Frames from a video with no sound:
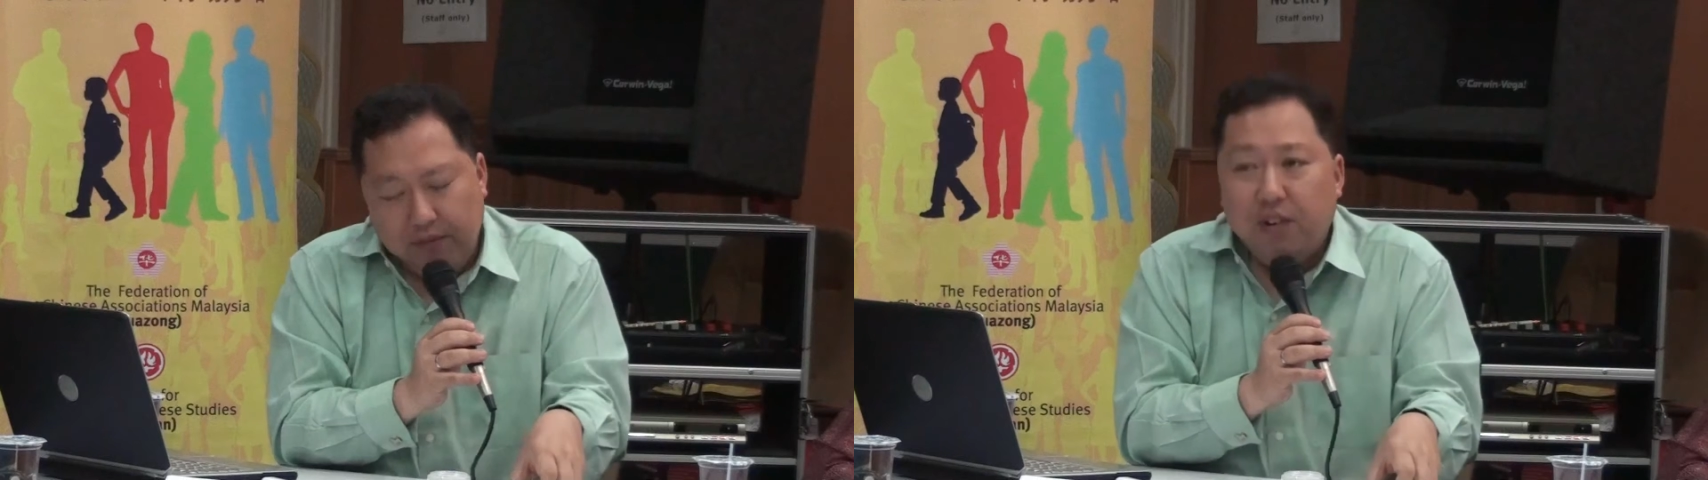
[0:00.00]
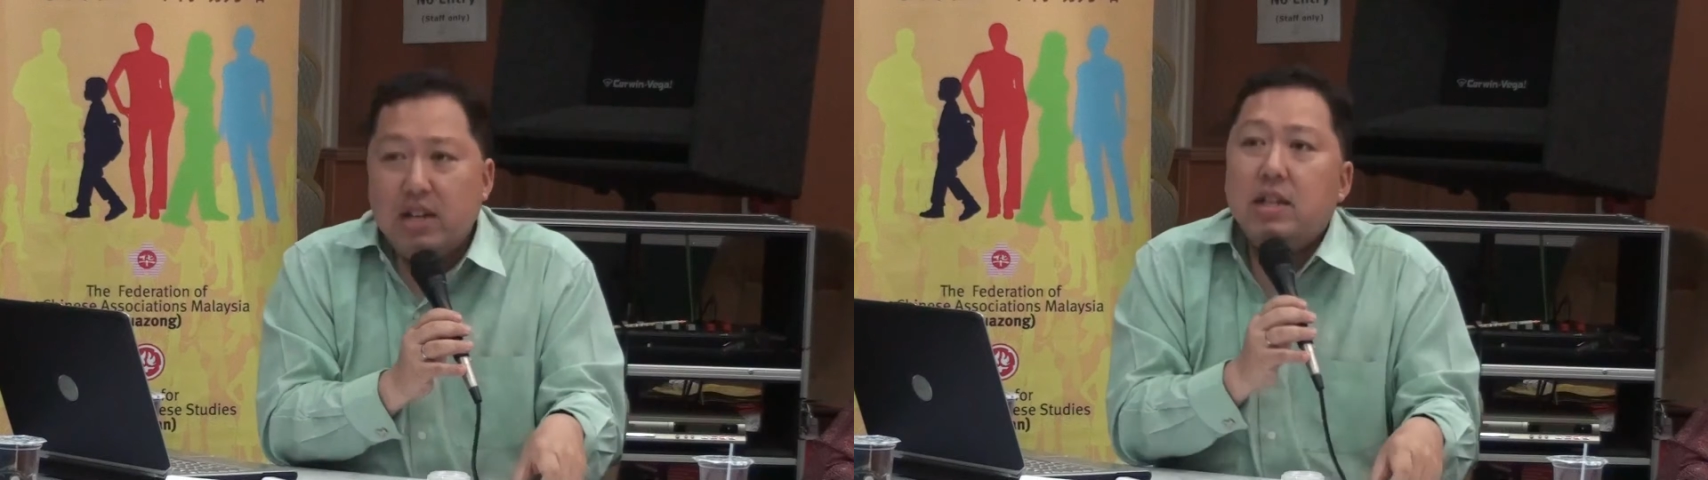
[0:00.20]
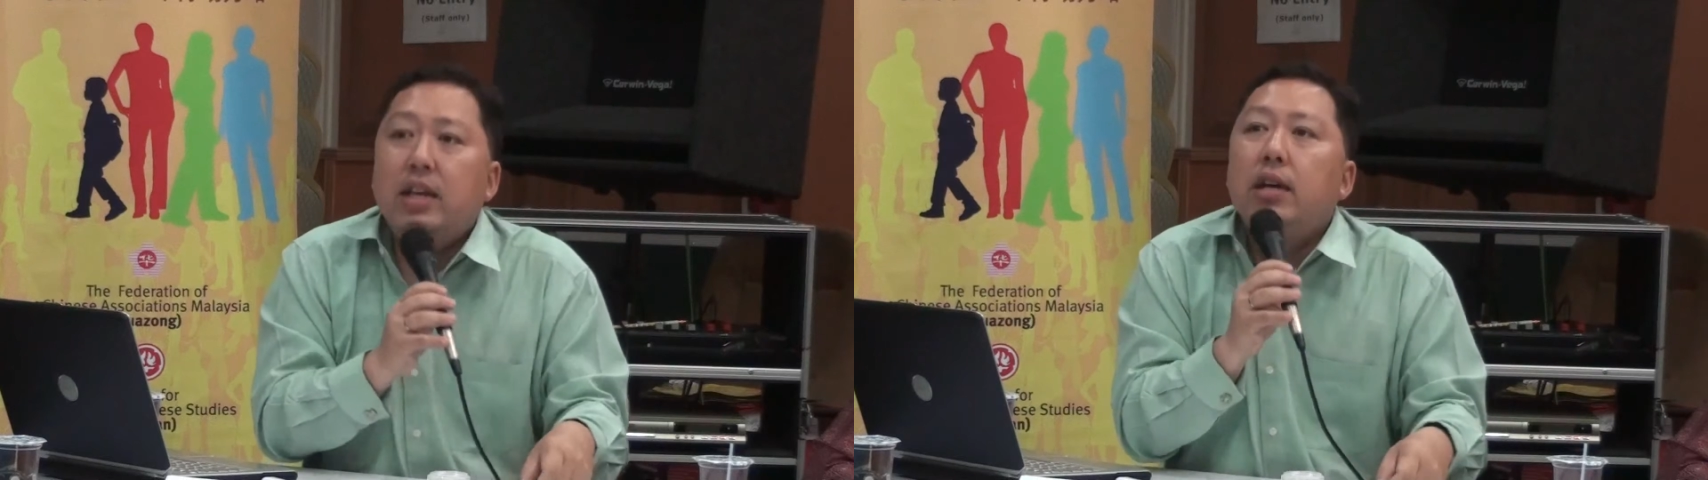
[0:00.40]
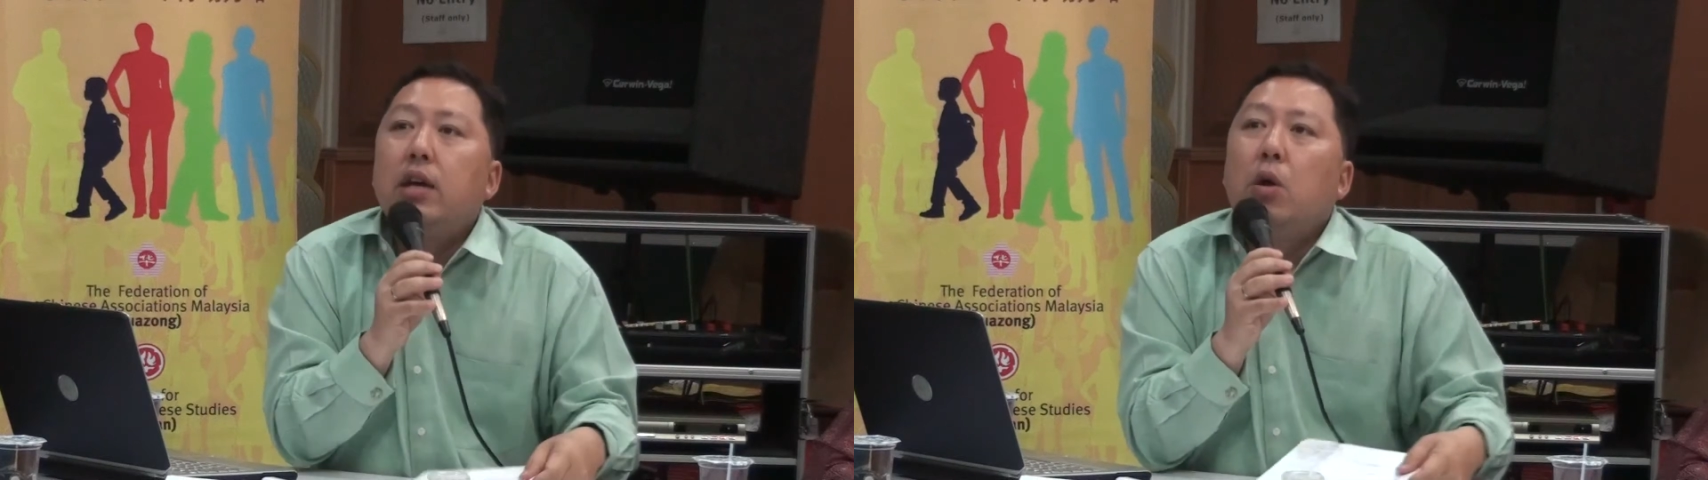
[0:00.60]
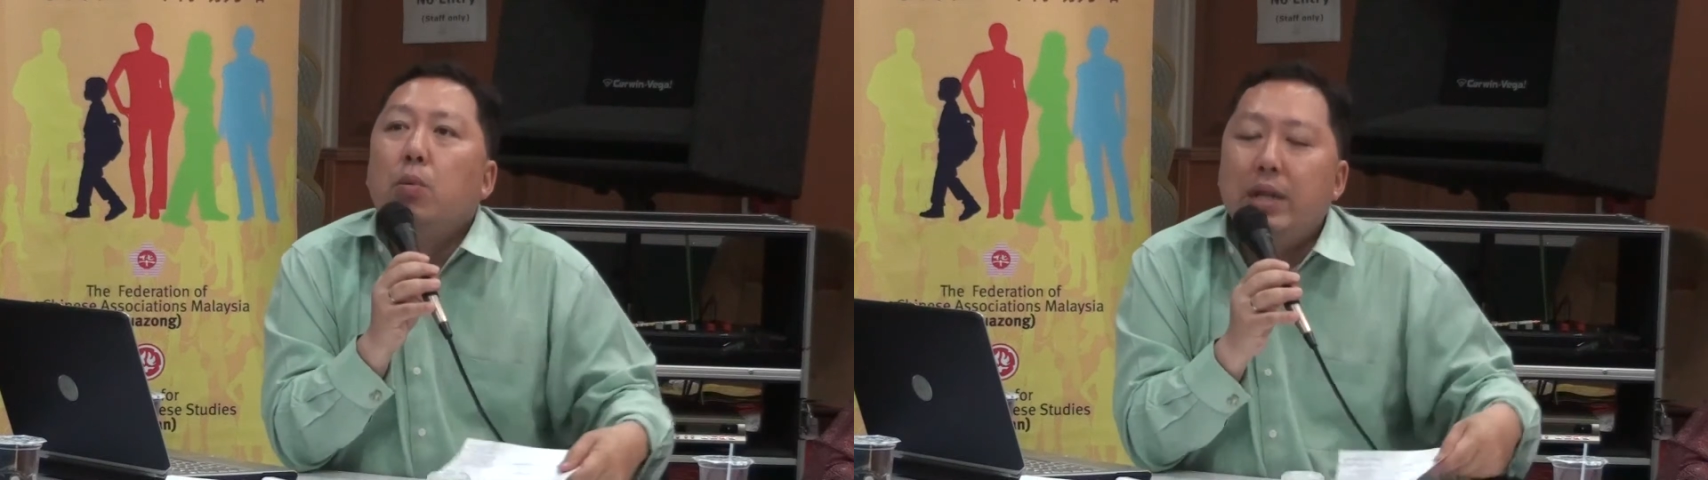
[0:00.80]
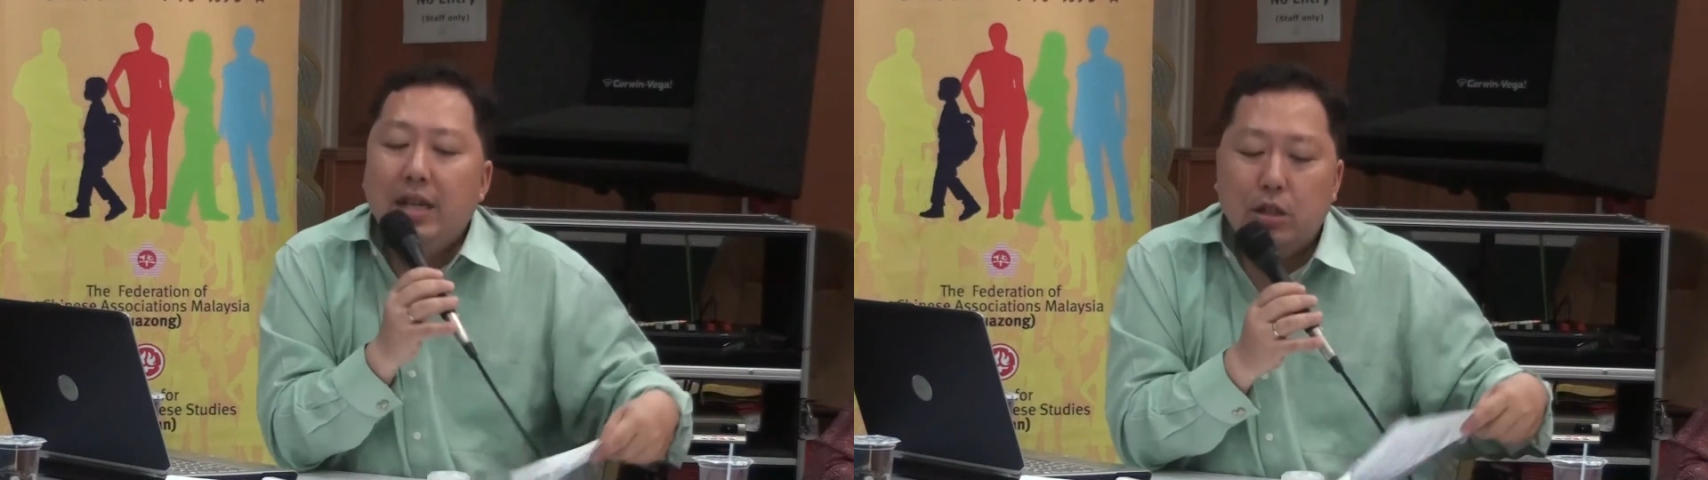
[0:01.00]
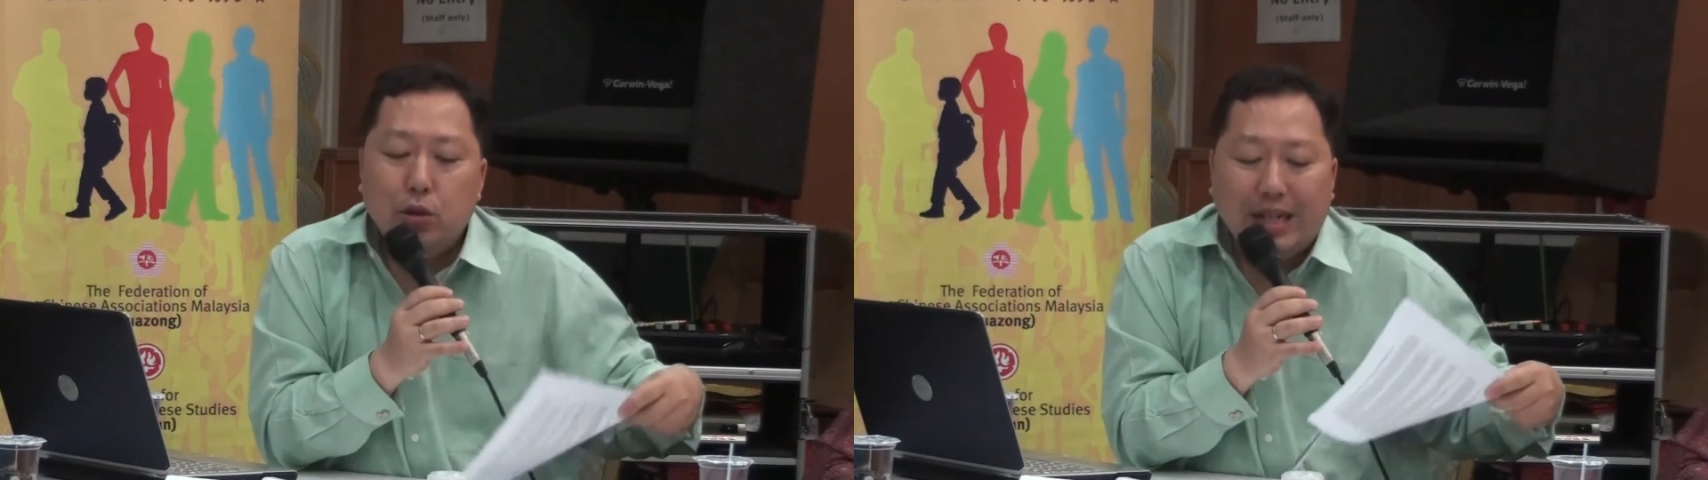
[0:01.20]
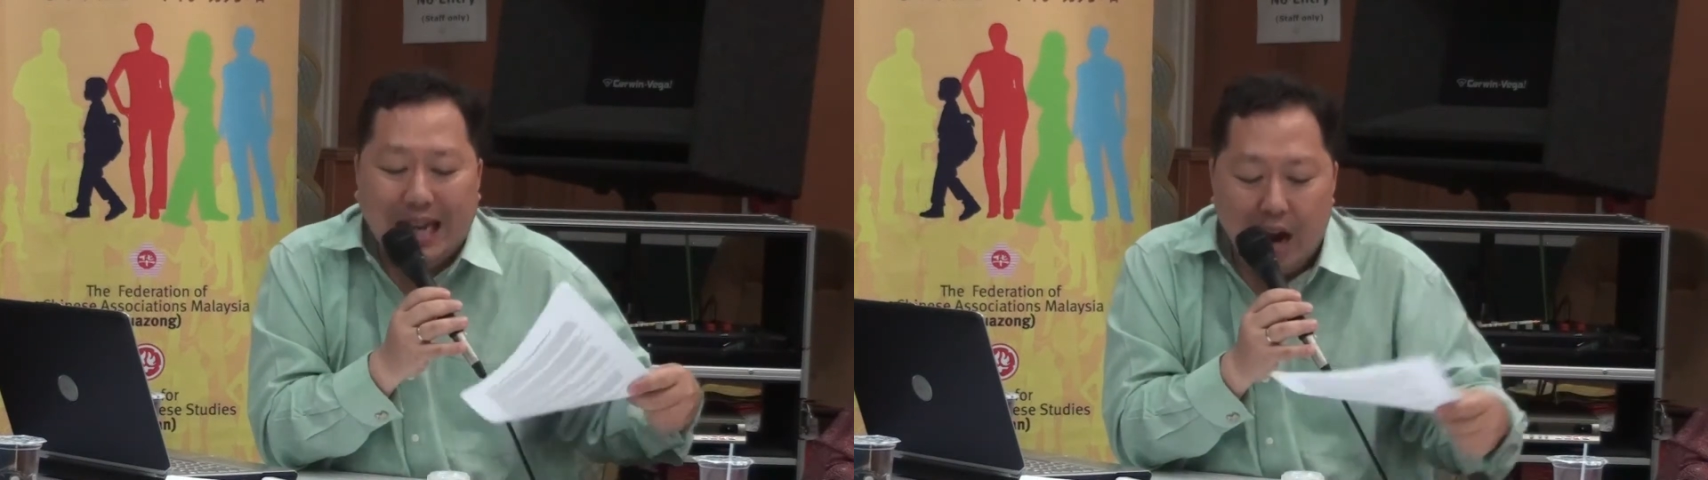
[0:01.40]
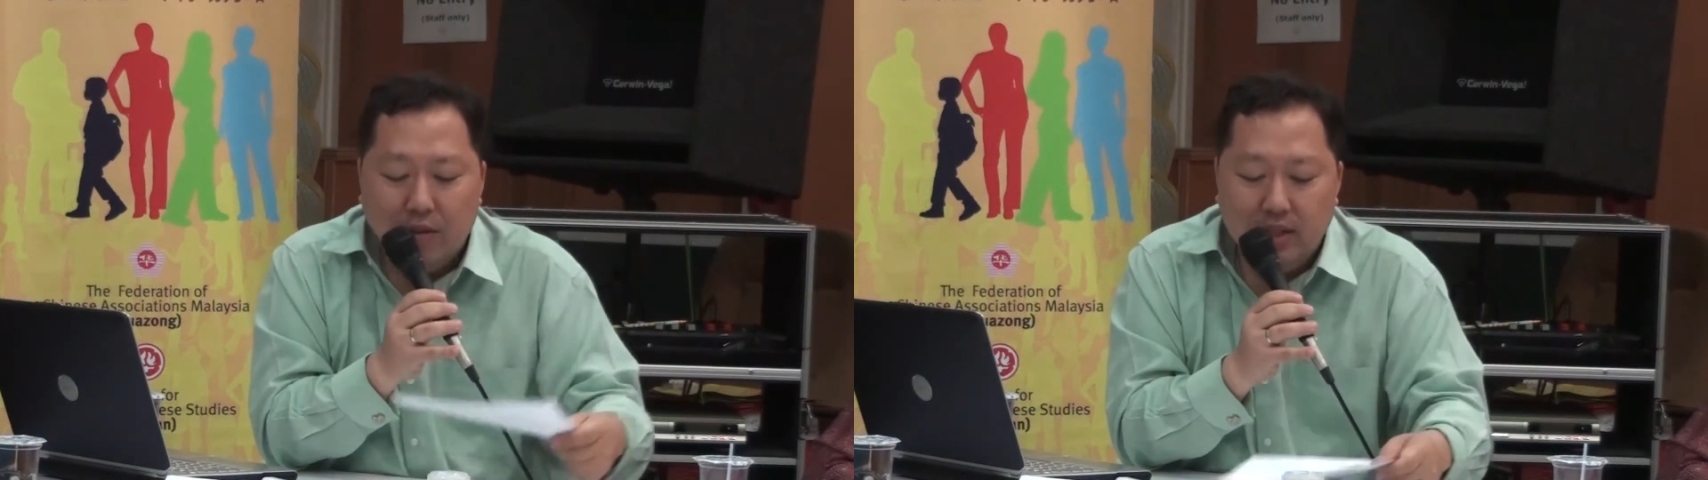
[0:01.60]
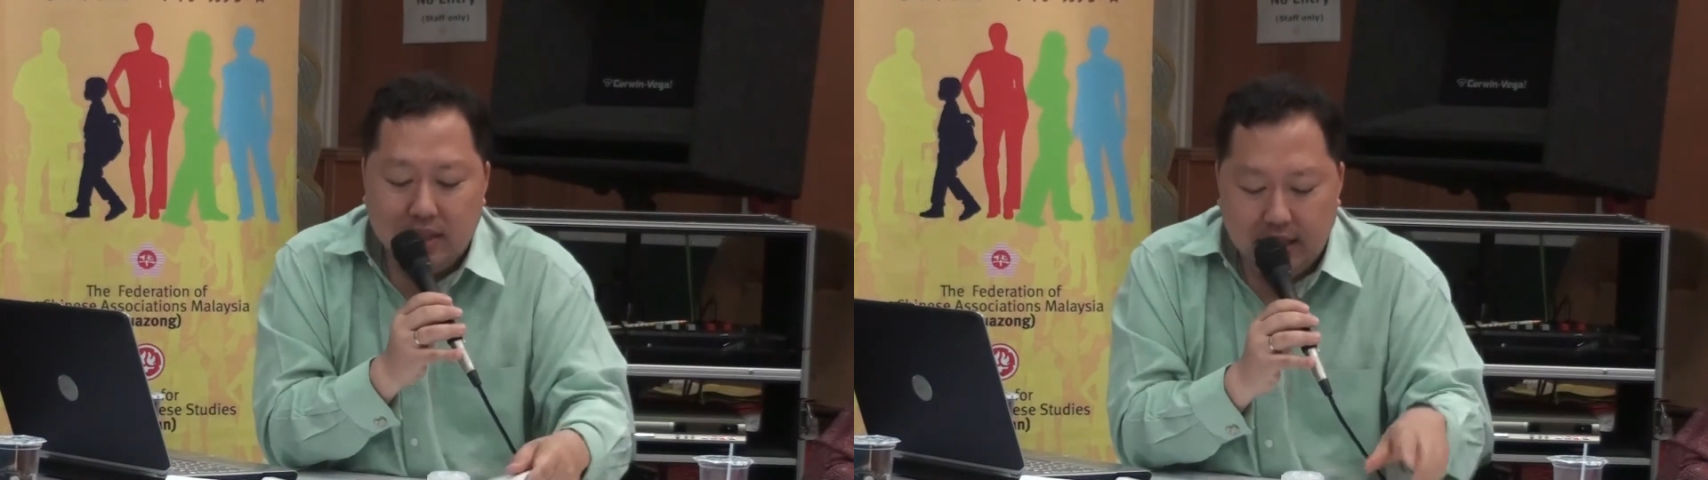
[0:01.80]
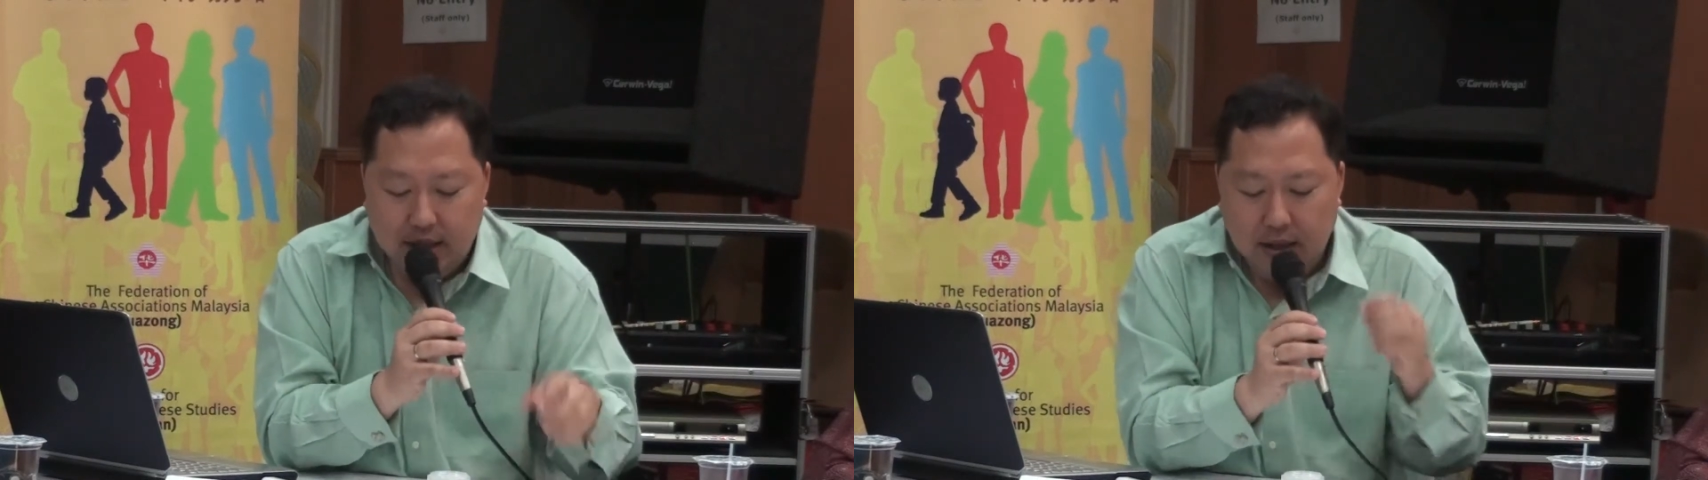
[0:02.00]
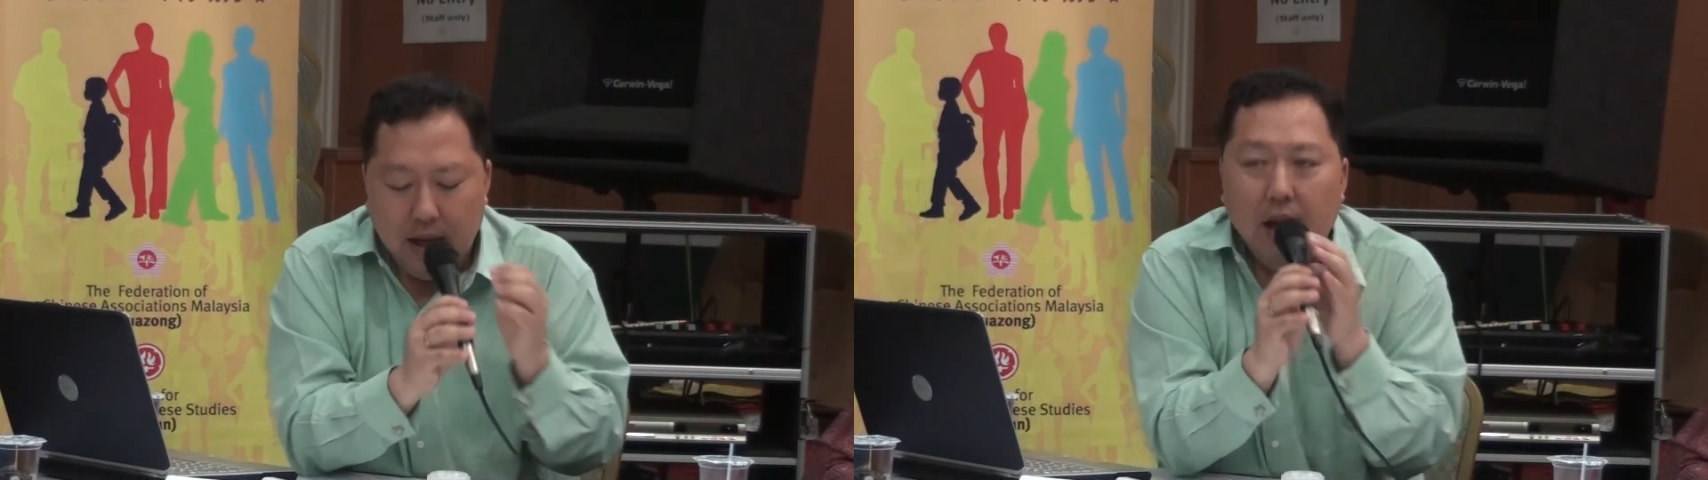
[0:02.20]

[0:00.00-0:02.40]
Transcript: firstly, we need to guarantee